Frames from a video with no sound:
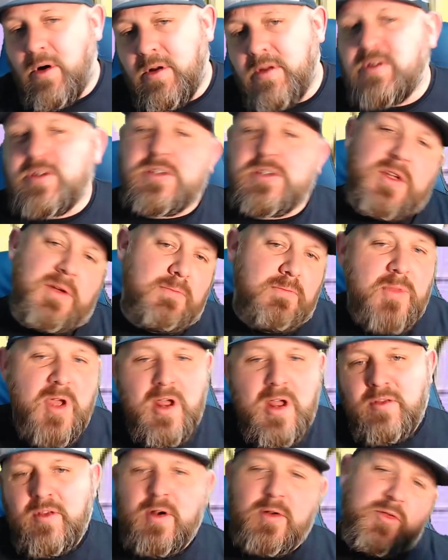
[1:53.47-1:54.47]
They're just like
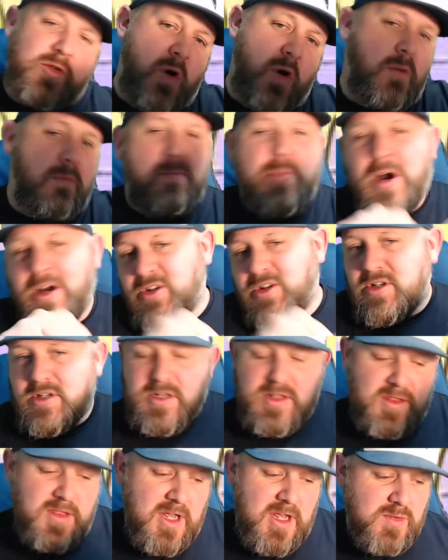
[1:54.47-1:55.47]
they're throwing punches
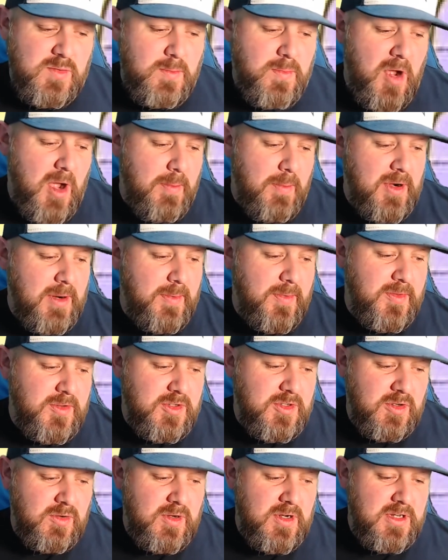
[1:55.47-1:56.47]
and things were popping up on the
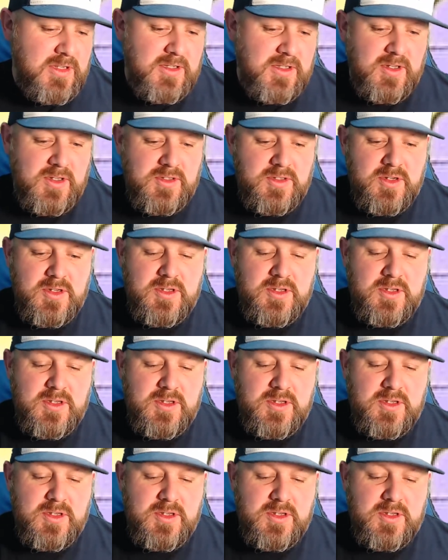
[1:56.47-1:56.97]
screens, like as you can